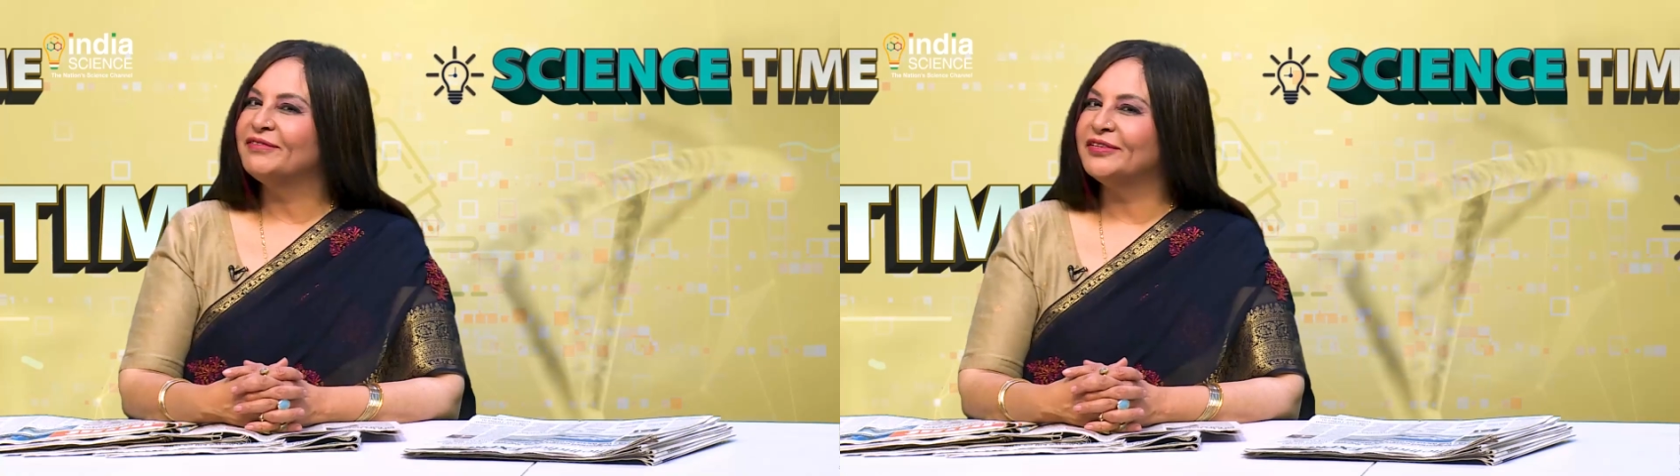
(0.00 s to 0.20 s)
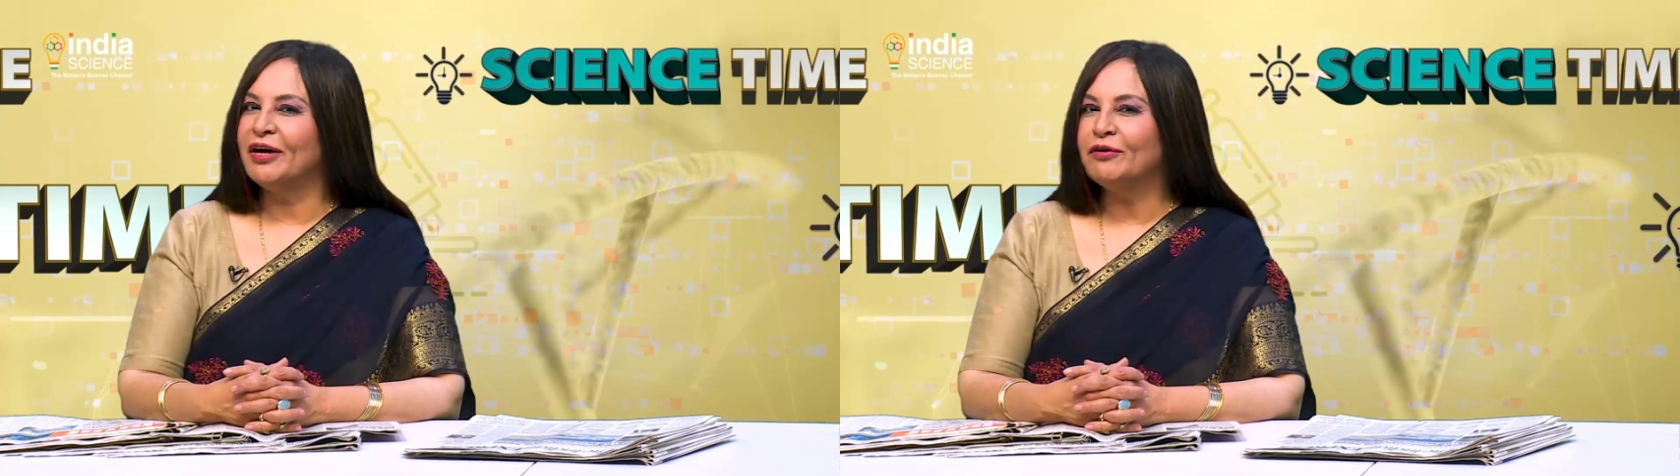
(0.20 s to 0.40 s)

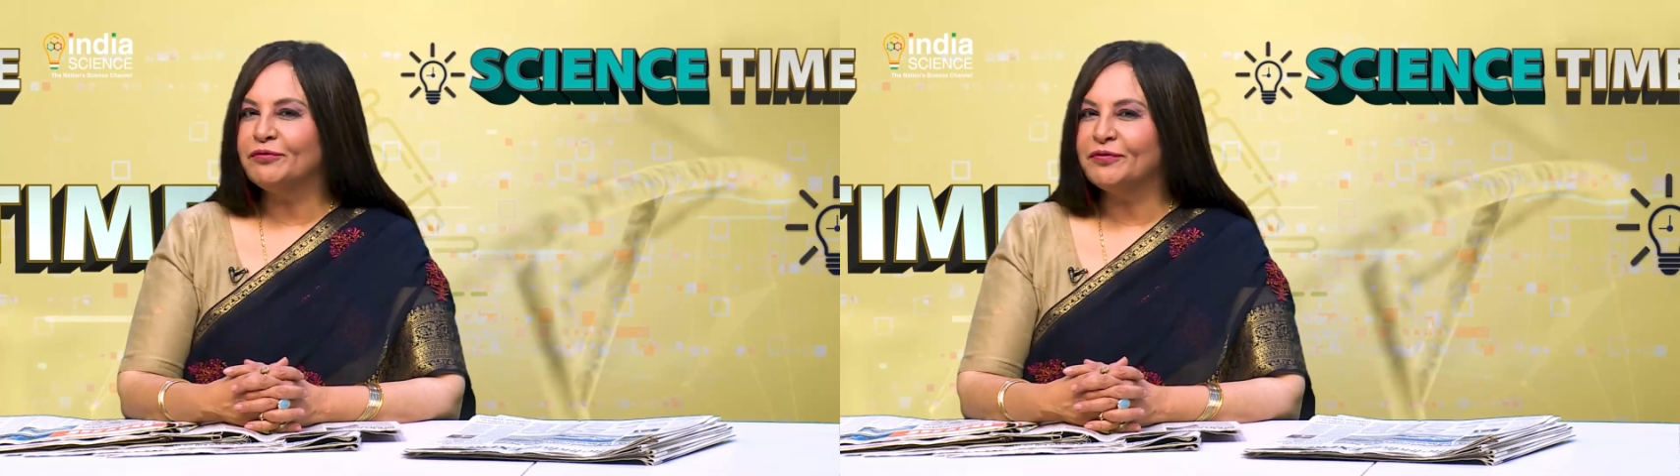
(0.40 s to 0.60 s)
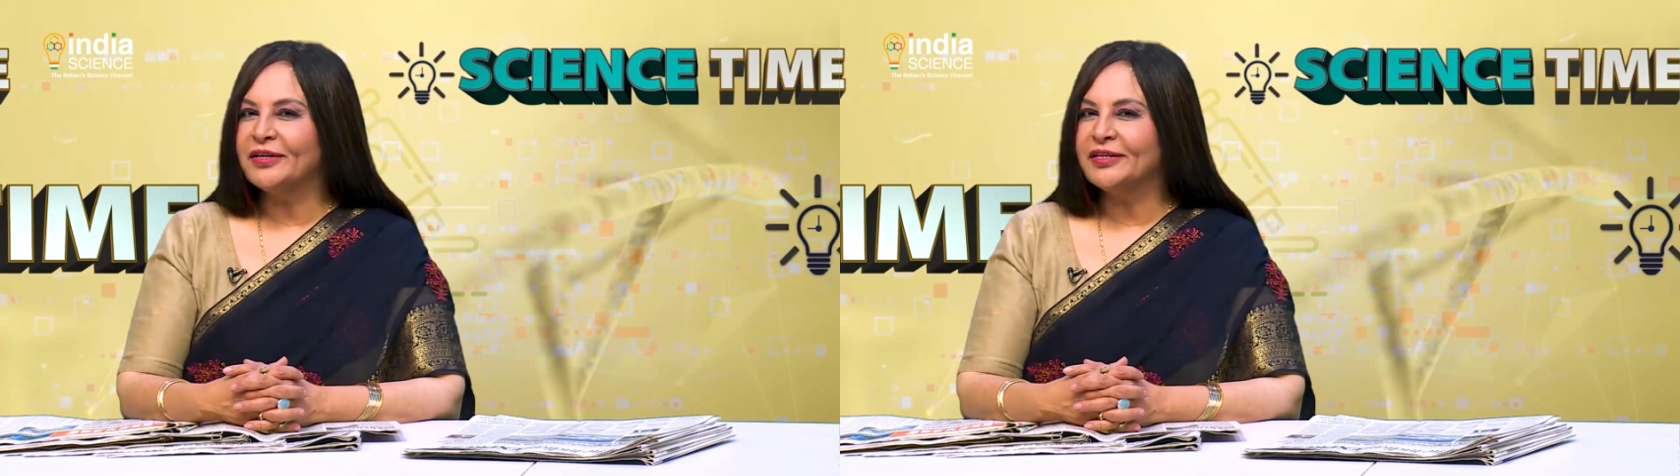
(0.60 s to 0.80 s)
Without
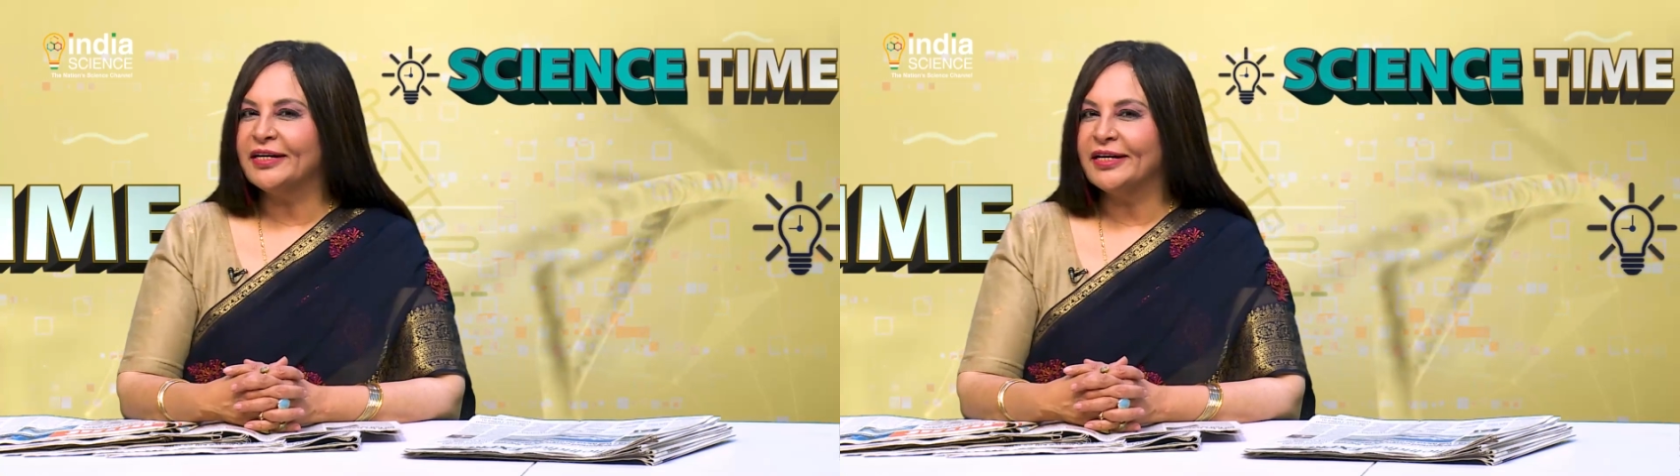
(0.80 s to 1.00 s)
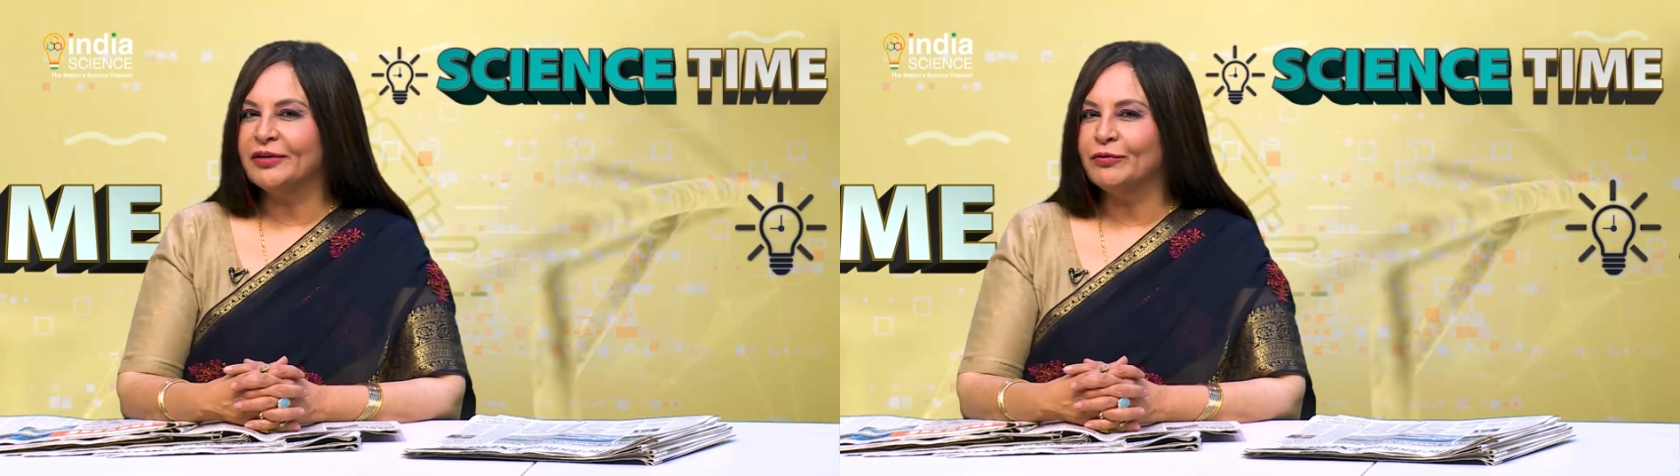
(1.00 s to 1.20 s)
further
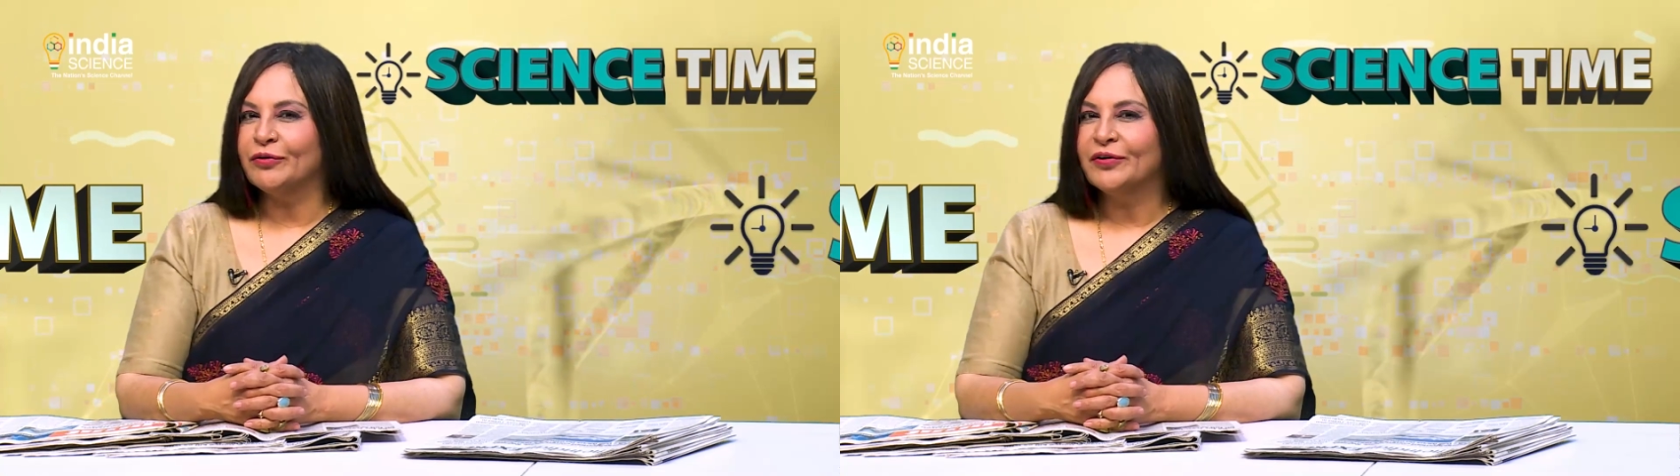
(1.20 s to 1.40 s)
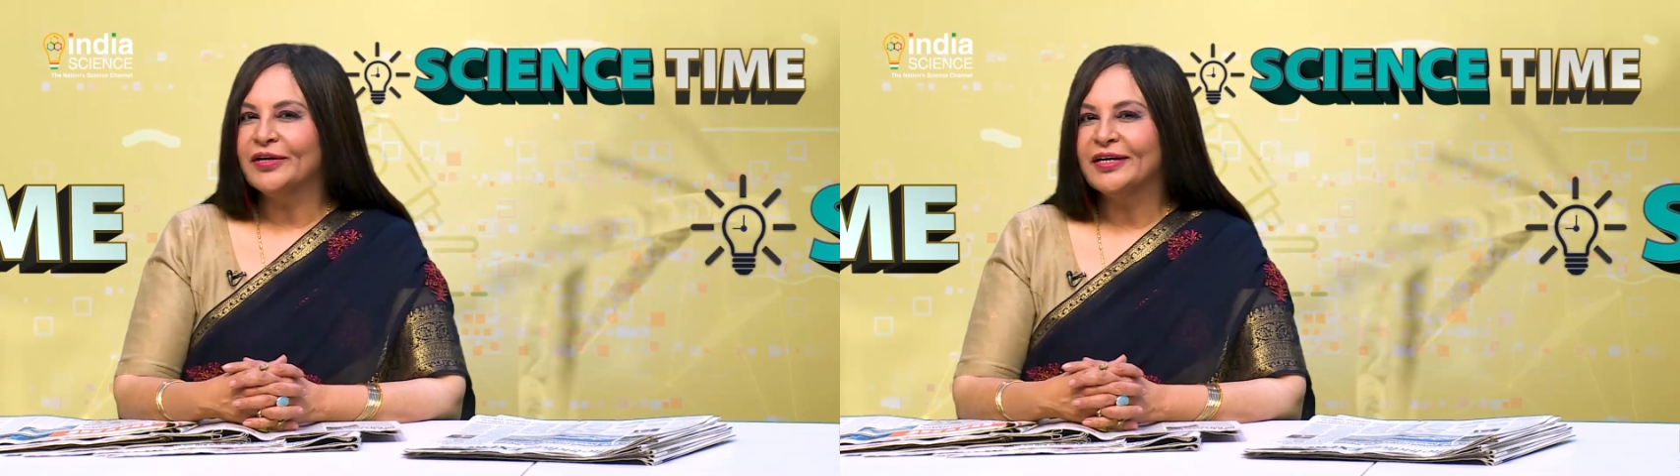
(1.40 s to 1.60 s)
ado,